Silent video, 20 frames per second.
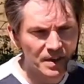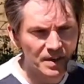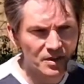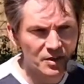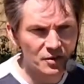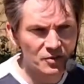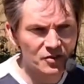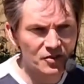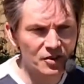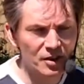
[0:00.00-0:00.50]

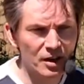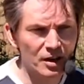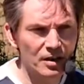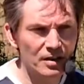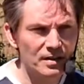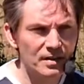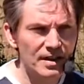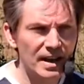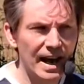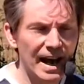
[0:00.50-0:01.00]
you
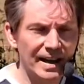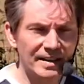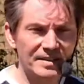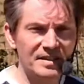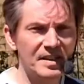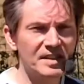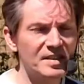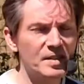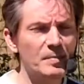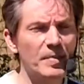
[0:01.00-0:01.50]
start
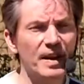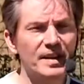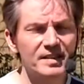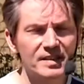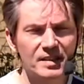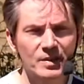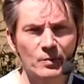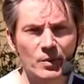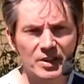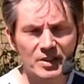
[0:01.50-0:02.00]

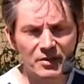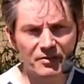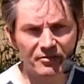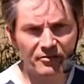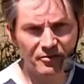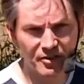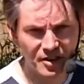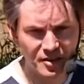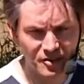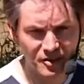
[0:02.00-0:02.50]
anticipating when you
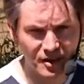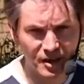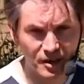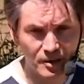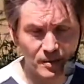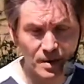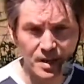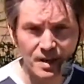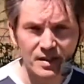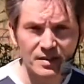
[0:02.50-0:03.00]

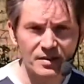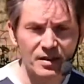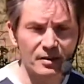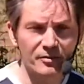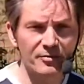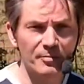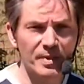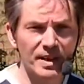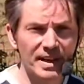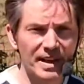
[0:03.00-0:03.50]
freestyle. So
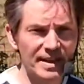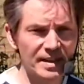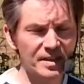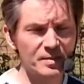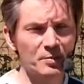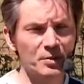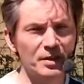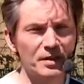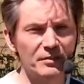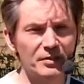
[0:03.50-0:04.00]
from a
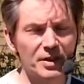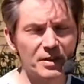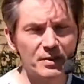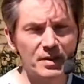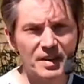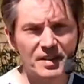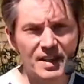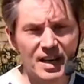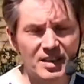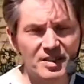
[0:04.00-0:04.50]
lady's point of view,
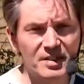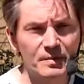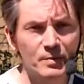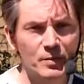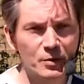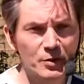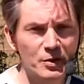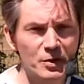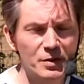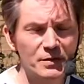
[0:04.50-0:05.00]
it's actually
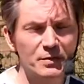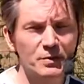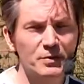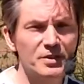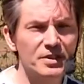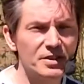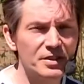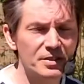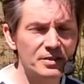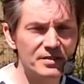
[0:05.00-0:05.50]
more useful
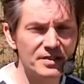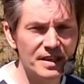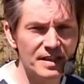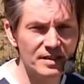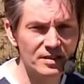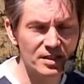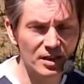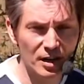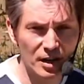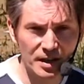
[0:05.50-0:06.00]
to do
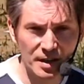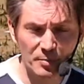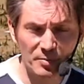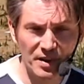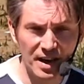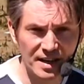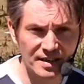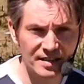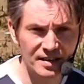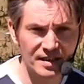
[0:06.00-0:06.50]
things like
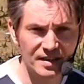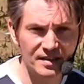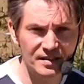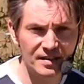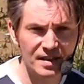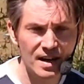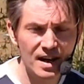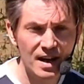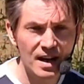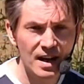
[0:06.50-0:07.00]
practice.